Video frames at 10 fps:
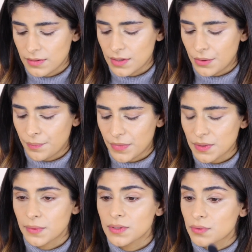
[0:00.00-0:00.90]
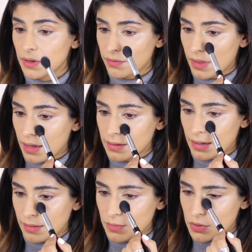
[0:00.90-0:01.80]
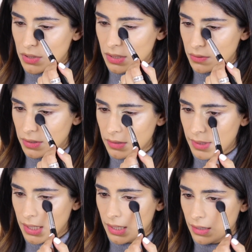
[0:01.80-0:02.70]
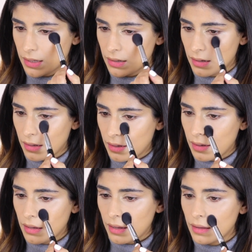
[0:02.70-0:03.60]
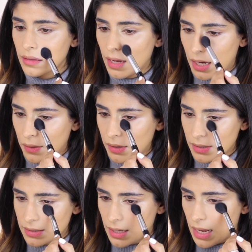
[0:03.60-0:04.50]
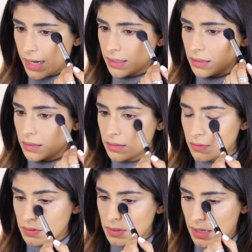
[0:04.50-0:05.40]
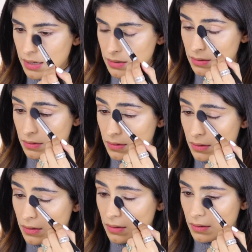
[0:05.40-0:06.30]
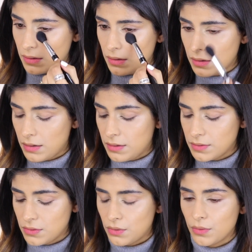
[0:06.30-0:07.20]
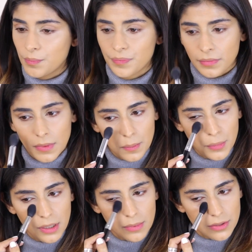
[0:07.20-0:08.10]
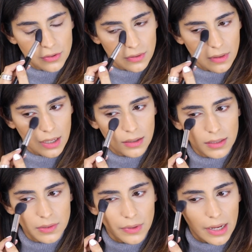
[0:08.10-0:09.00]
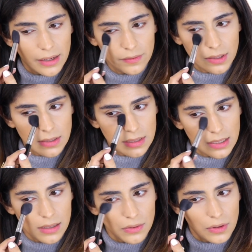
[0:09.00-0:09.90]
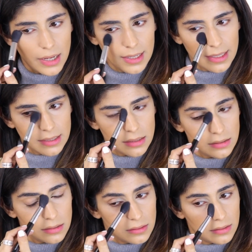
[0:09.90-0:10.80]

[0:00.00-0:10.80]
So this one is great for that, and I'm just going to be taking it in the areas that I need to set. So pretty much the areas where I have concealed or highlighted.